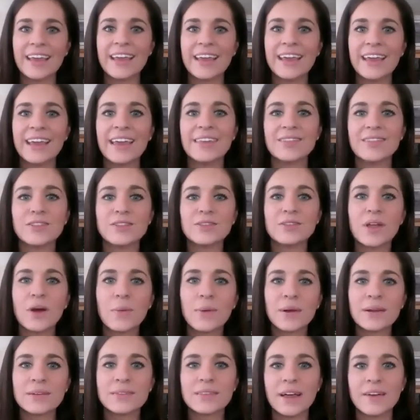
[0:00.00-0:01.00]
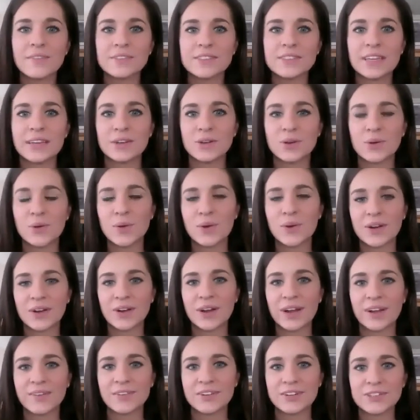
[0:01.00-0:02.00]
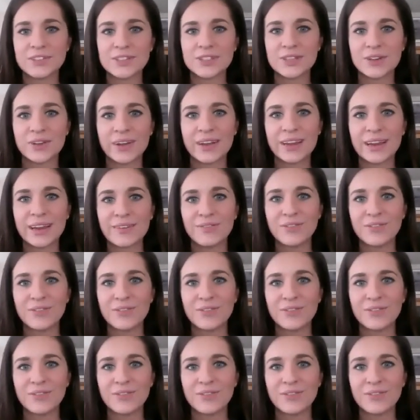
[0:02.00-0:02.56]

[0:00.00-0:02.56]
in the lower left-hand corner of your screen.